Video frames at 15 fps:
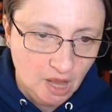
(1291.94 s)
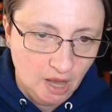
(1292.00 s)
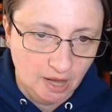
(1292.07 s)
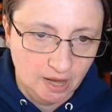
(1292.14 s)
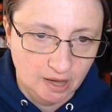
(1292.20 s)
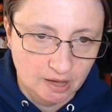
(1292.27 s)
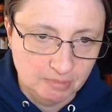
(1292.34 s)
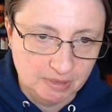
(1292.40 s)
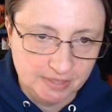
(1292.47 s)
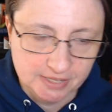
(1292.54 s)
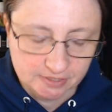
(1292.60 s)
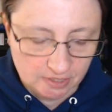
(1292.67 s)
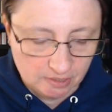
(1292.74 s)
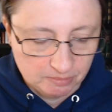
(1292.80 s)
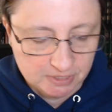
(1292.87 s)
Um, and this
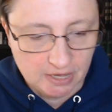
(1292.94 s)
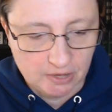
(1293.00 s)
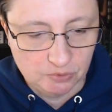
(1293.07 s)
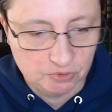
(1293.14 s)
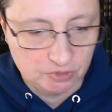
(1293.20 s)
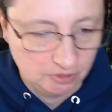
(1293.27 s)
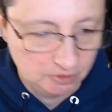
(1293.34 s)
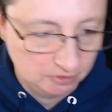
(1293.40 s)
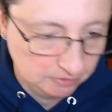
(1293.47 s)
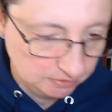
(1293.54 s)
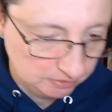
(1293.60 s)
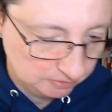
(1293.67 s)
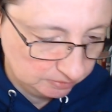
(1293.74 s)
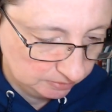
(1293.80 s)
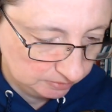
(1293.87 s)
comes out
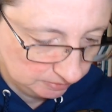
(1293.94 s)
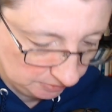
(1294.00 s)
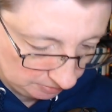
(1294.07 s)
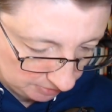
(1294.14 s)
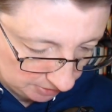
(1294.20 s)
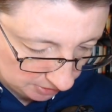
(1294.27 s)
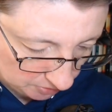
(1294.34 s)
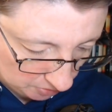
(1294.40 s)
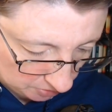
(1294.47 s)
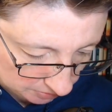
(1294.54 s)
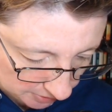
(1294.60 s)
I'm going to just hold